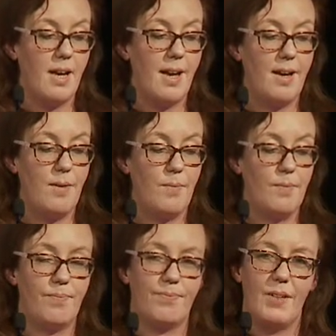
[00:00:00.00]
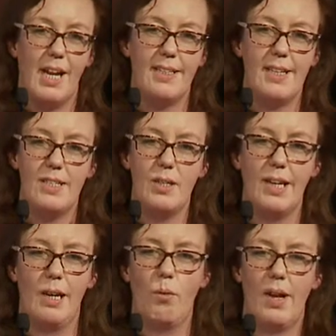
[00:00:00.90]
um it, it, took a
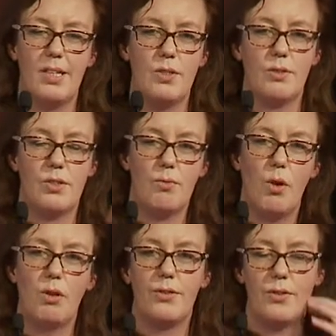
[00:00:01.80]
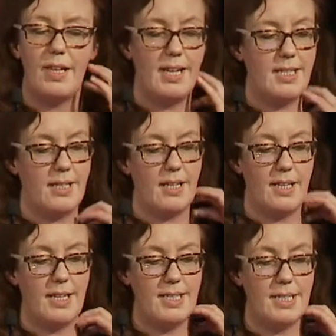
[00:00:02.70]
little while to, to roll through these, and,
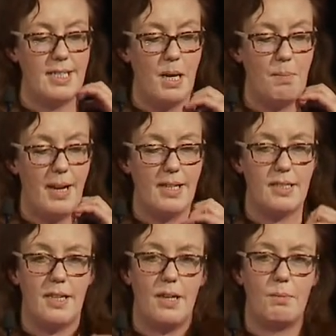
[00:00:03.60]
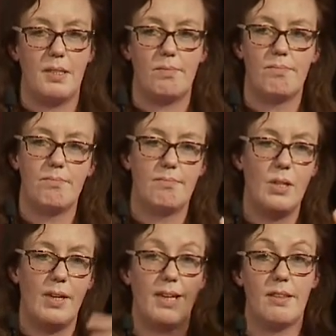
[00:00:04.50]
and this is a template that I'll be
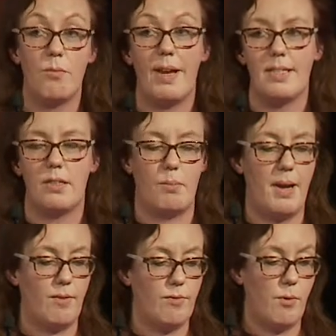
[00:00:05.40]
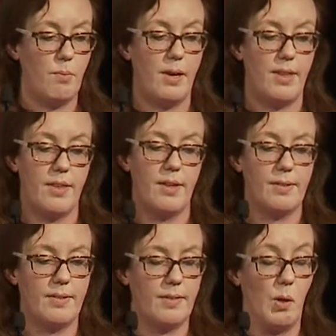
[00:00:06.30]
looking at the rest of the platform with
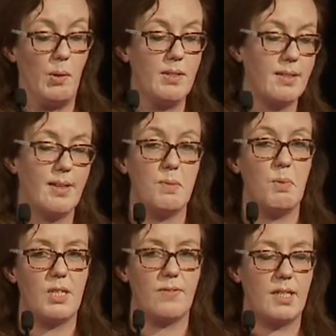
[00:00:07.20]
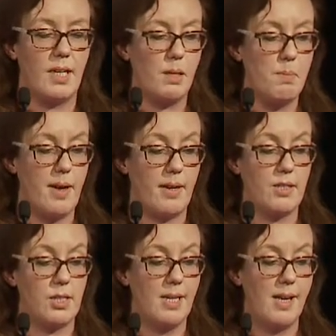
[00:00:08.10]
or as, as much of it I can manage.